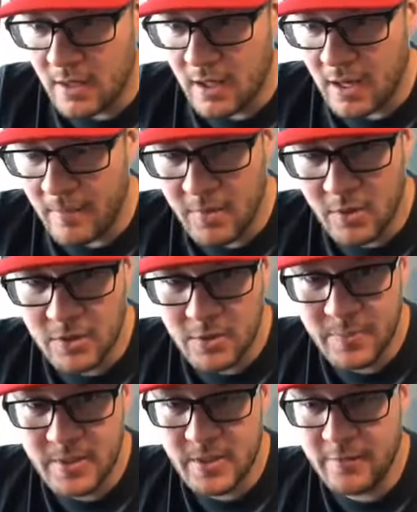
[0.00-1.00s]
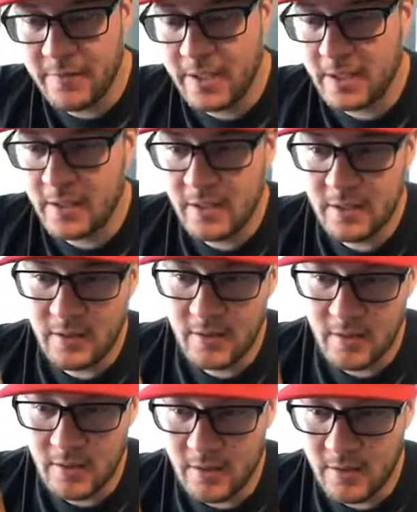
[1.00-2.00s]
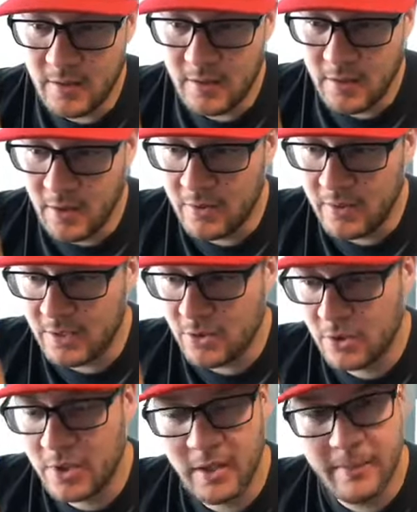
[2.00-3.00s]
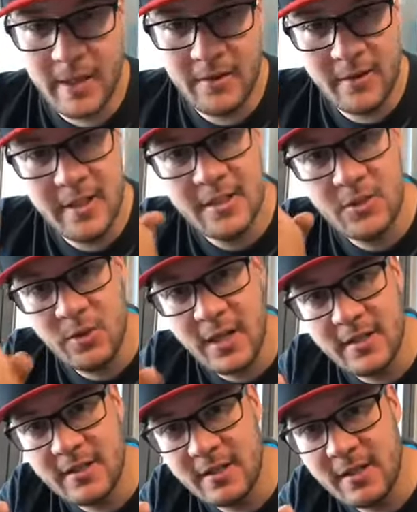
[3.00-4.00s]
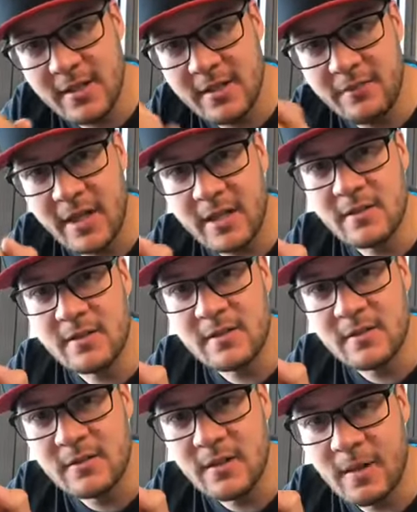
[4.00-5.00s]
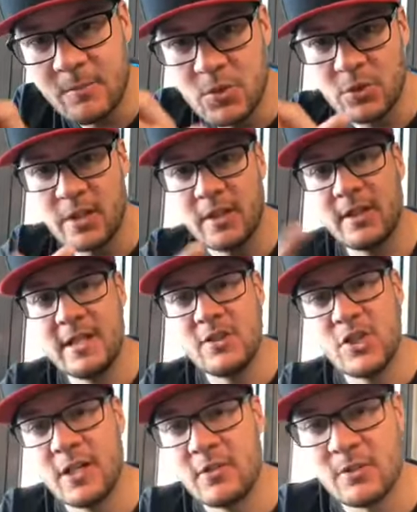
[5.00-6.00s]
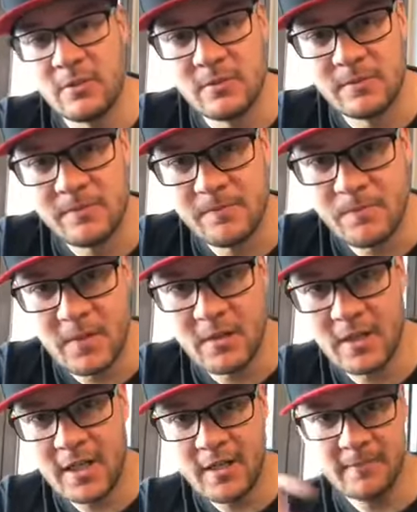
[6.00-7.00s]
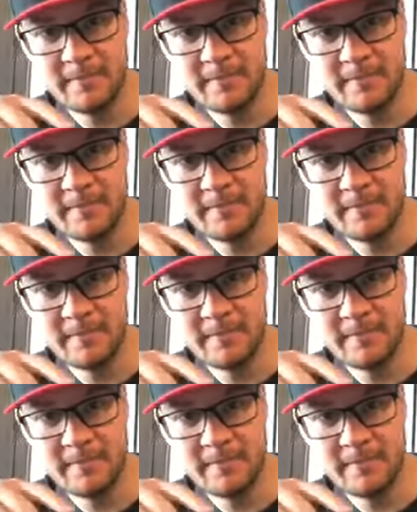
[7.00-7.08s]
I'm not specifically only talking about this race and these events. I'm talking in general, okay?